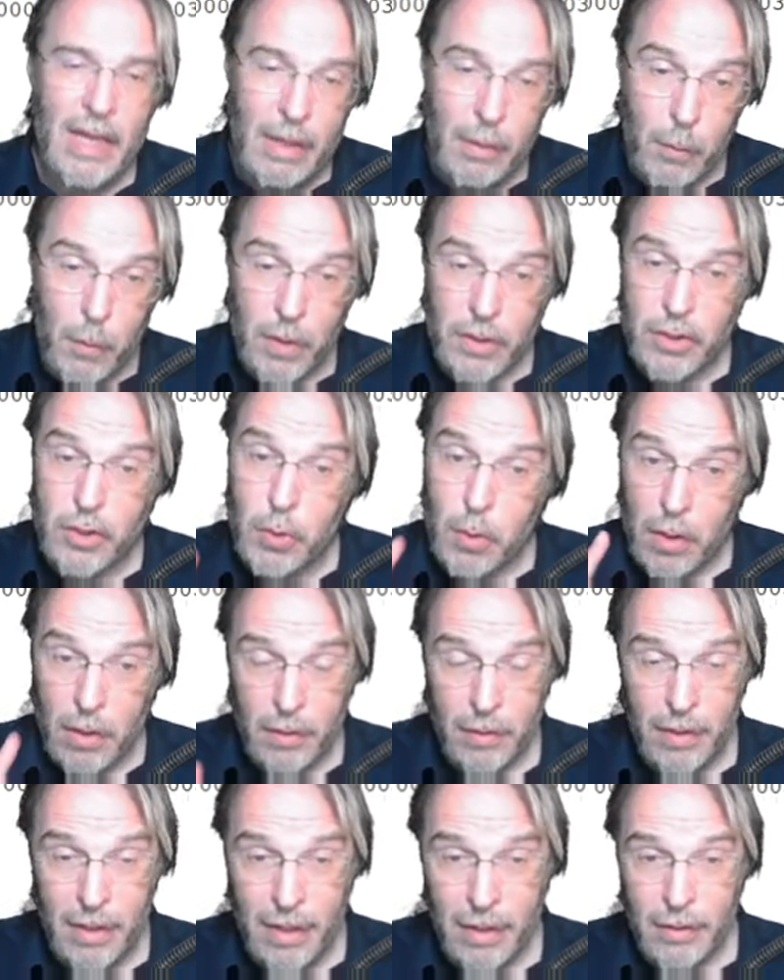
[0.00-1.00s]
And once you
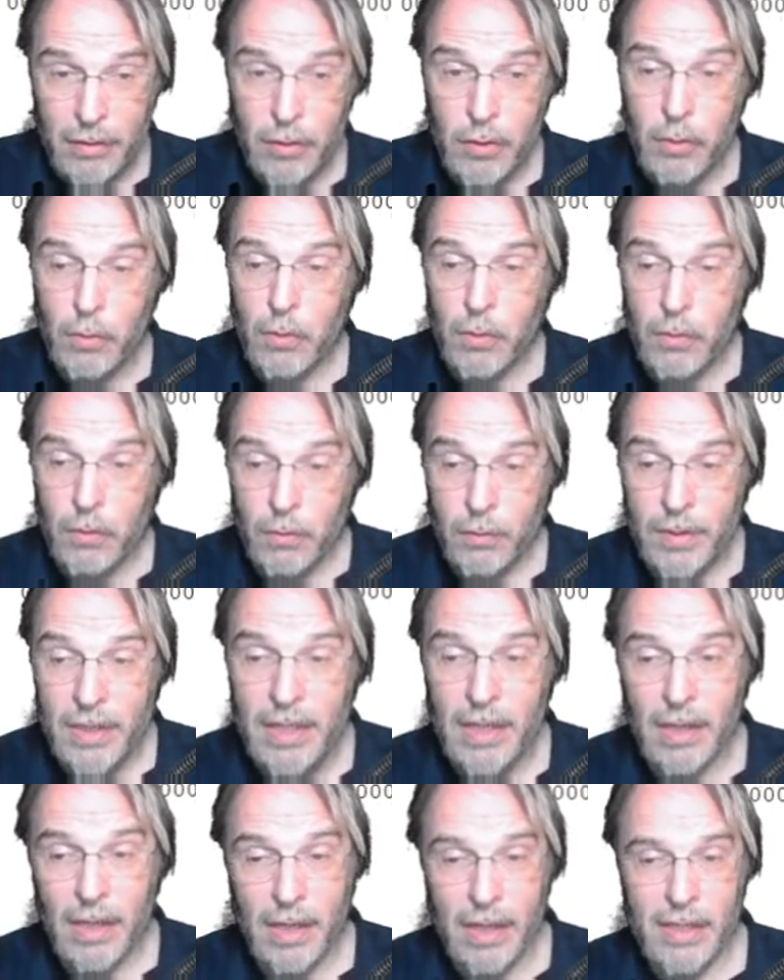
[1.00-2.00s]
are there, you
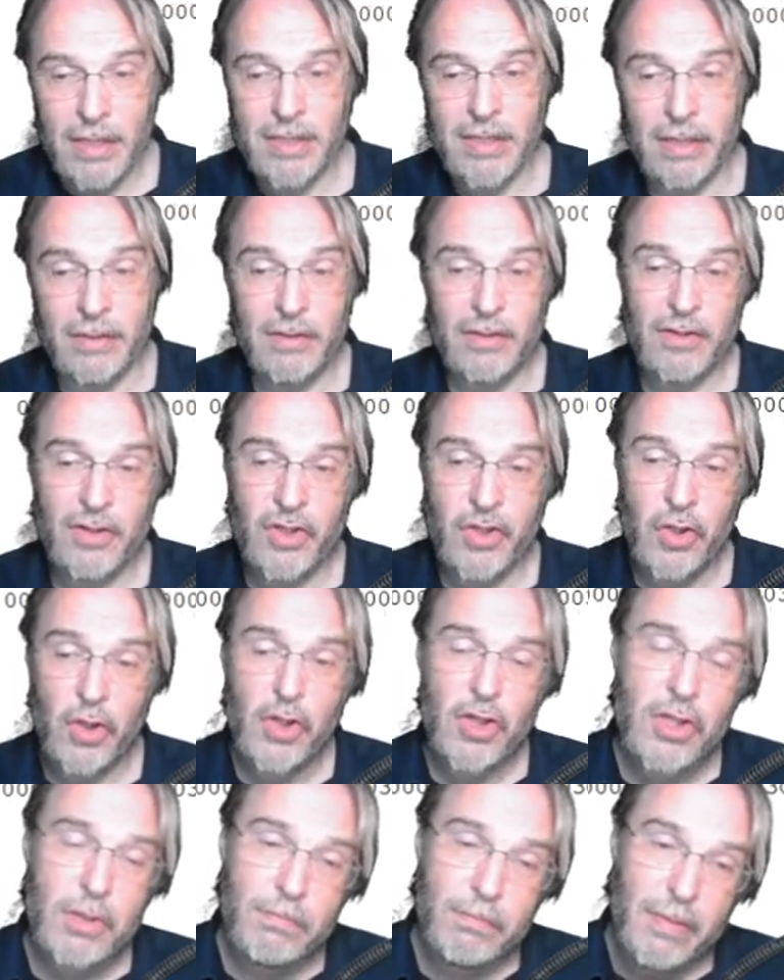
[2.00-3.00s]
realize that
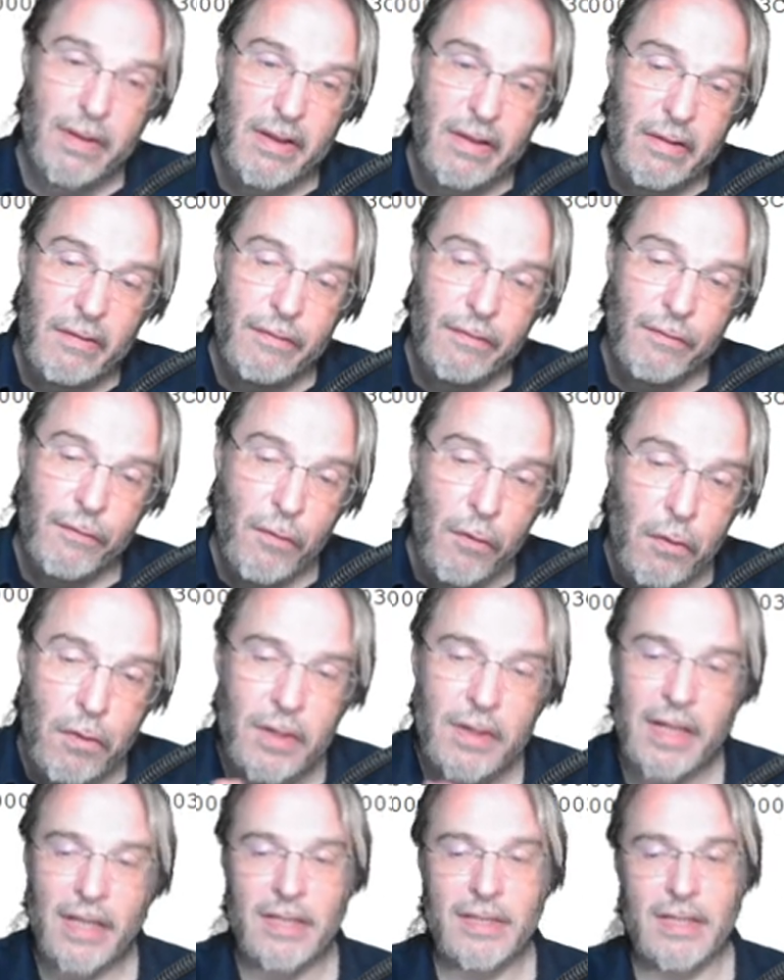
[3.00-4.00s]
just
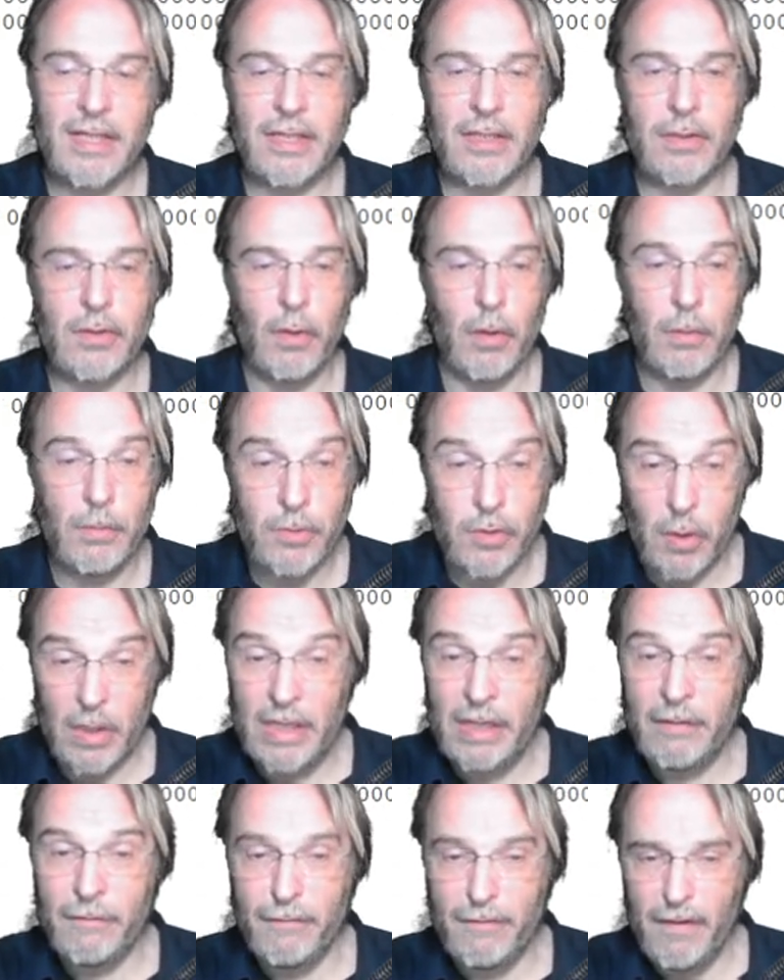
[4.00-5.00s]
before that sixth column, so
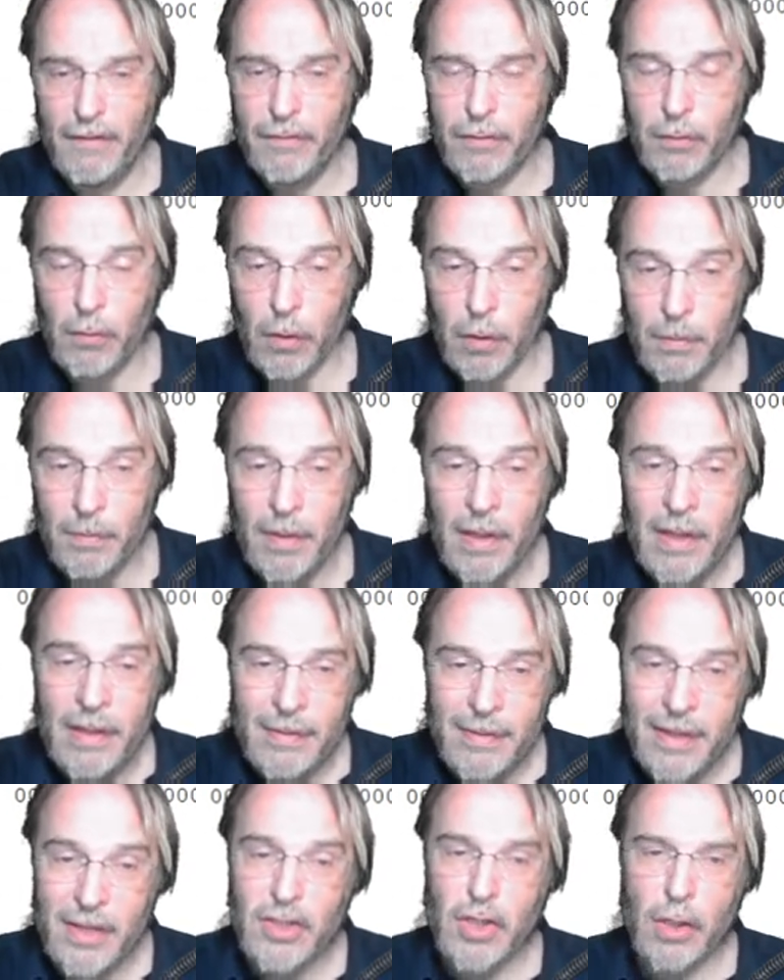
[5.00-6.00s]
in the fifth column,
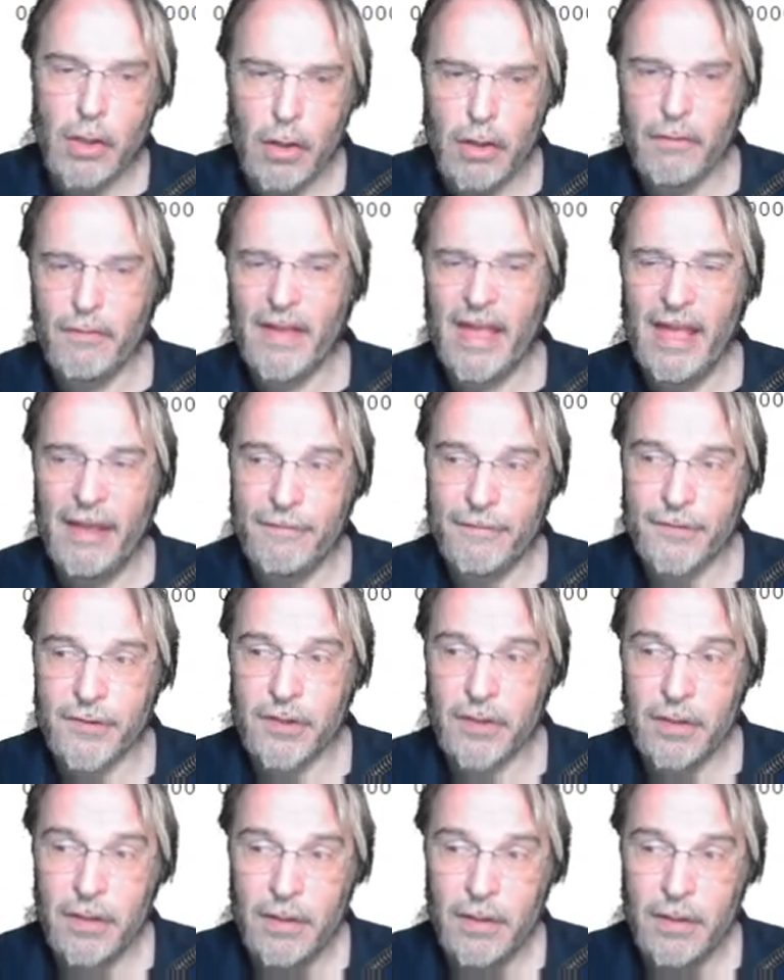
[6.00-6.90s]
there's a lot of Fs.